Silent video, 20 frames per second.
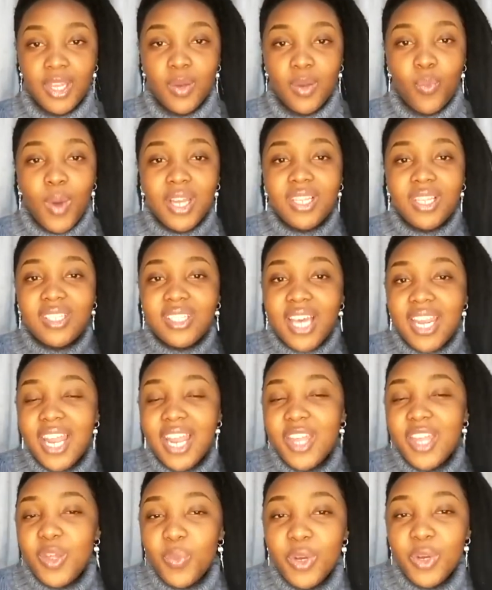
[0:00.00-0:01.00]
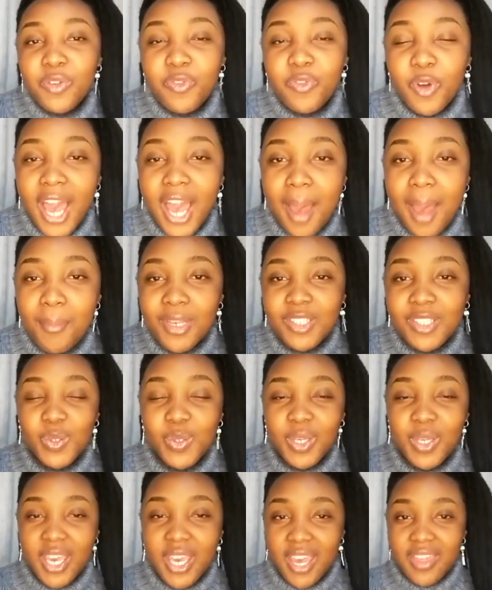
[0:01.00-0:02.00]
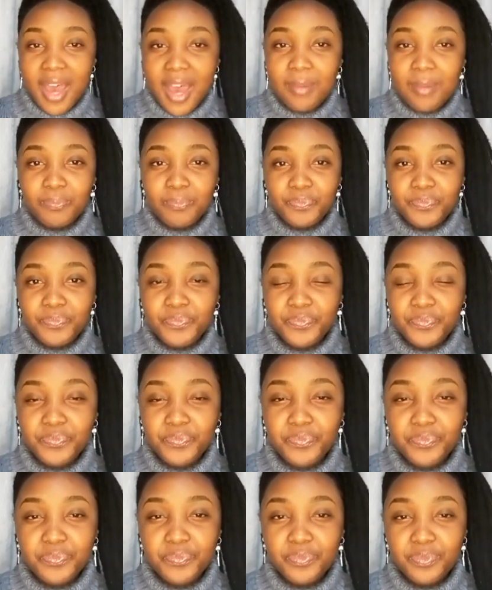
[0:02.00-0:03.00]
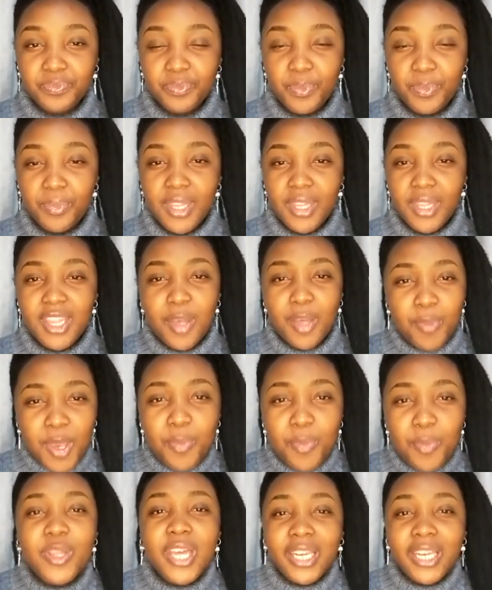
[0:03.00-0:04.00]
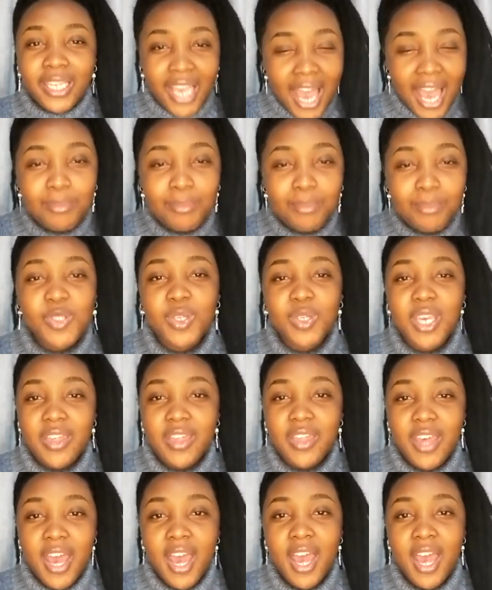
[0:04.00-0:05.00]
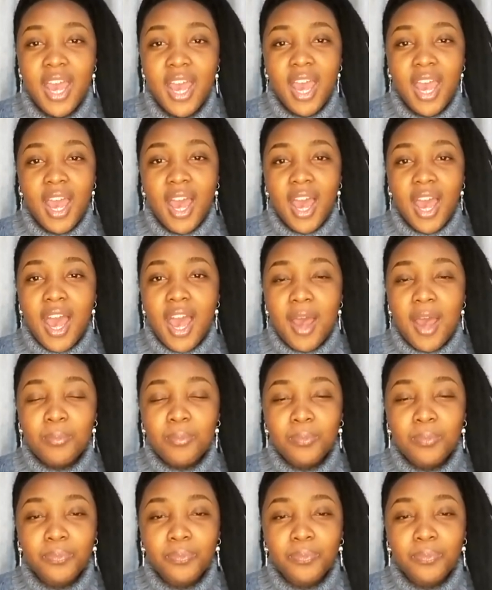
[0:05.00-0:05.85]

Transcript: What is another word for coming together? The people that come together I